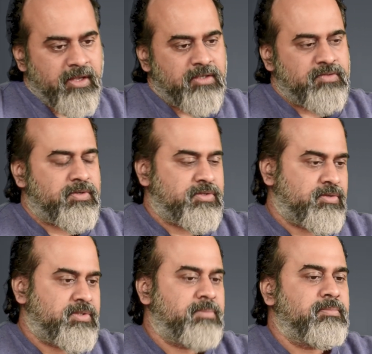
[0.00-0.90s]
things were
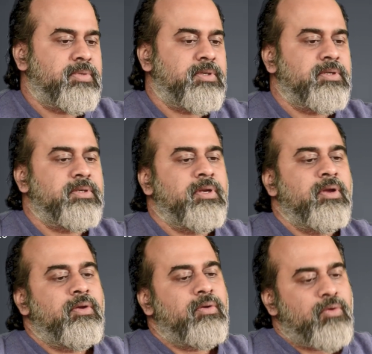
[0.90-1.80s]
so simple.
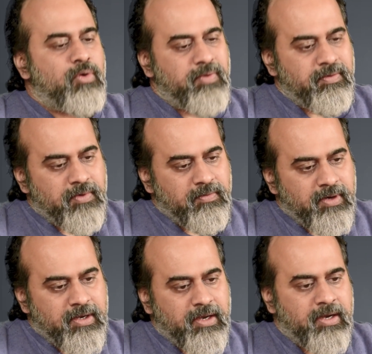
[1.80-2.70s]
Oh, when we
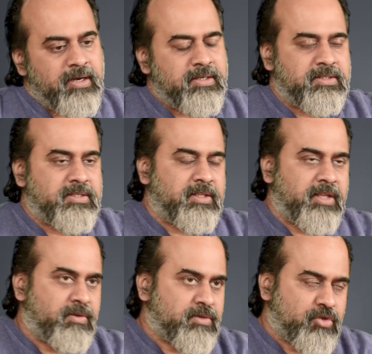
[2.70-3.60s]
were kids, then
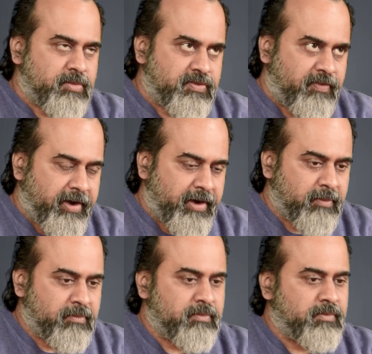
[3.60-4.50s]
there was so much
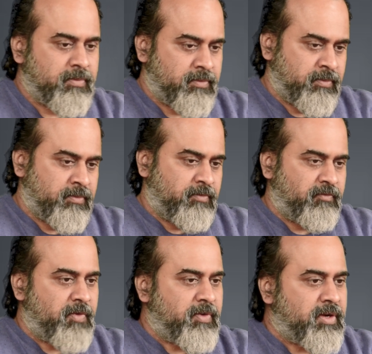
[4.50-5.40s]
freedom.
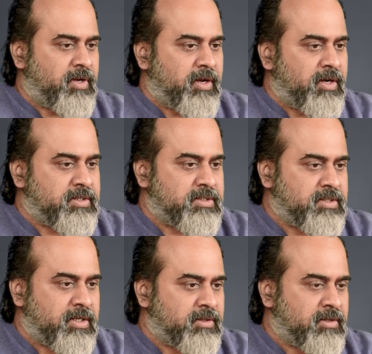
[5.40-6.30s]
We were kids,
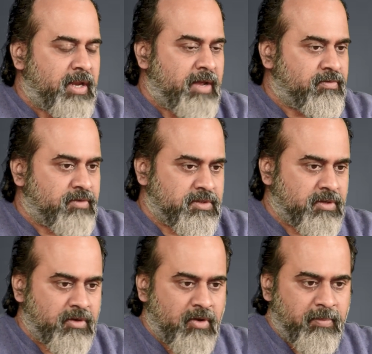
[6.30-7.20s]
then life was
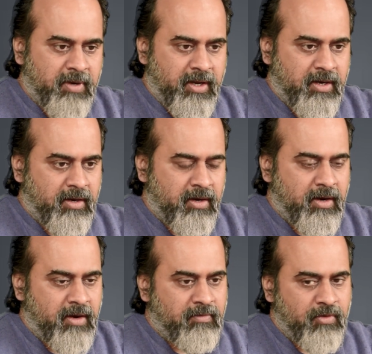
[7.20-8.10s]
not
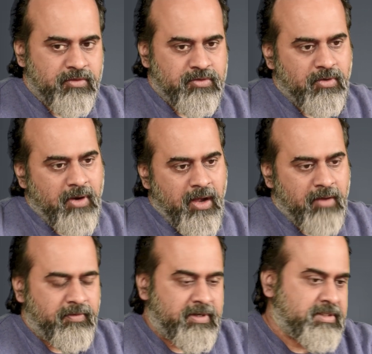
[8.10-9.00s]
complicated, and we used to
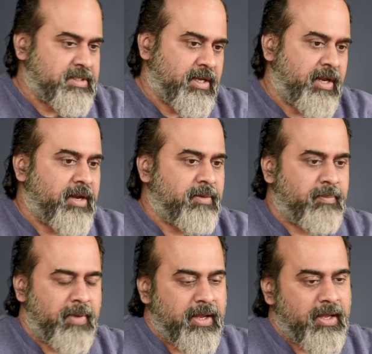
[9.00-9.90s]
laugh and sing
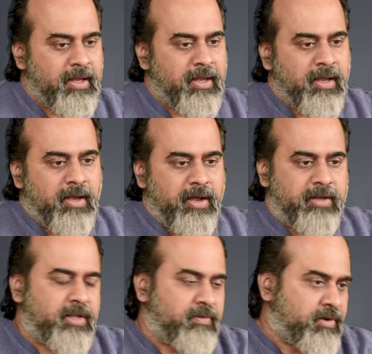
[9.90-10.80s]
and play,
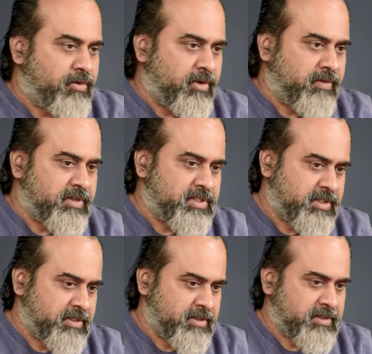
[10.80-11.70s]
and there were no
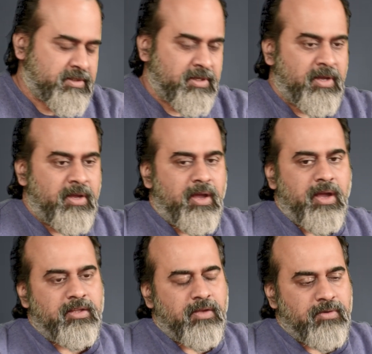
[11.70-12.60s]
divisions.
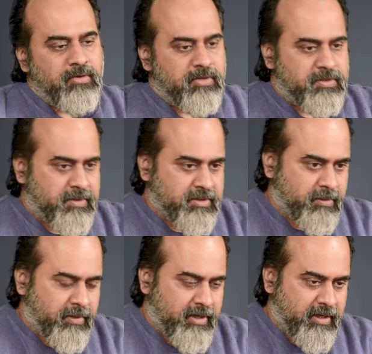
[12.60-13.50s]
And there were no
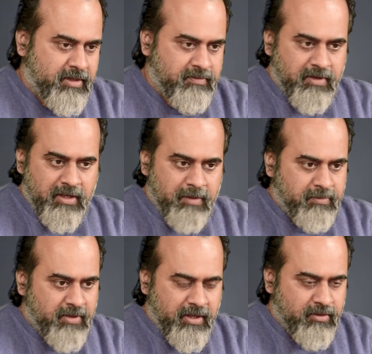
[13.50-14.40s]
responsibilities. We keep
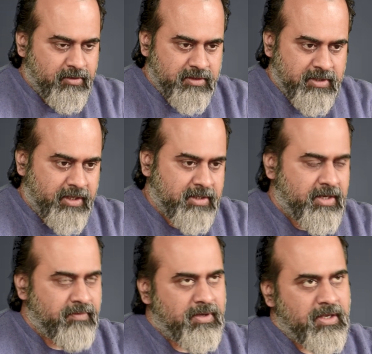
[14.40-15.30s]
saying those things
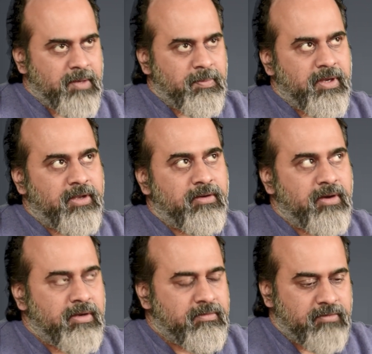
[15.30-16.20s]
and we keep
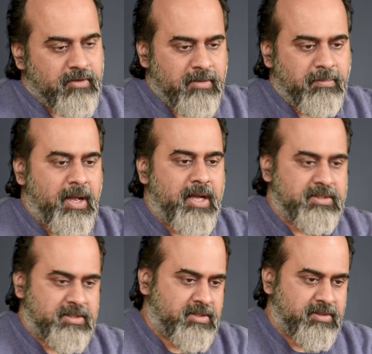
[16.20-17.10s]
yearning for the
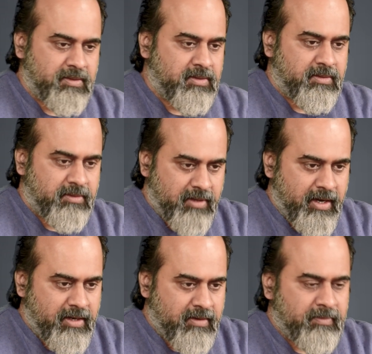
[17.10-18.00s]
past,
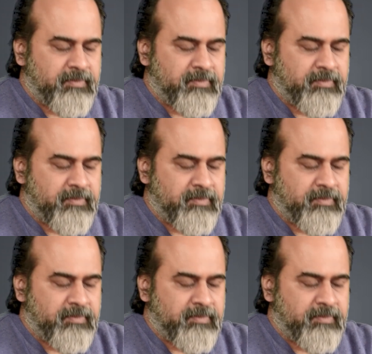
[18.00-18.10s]
right?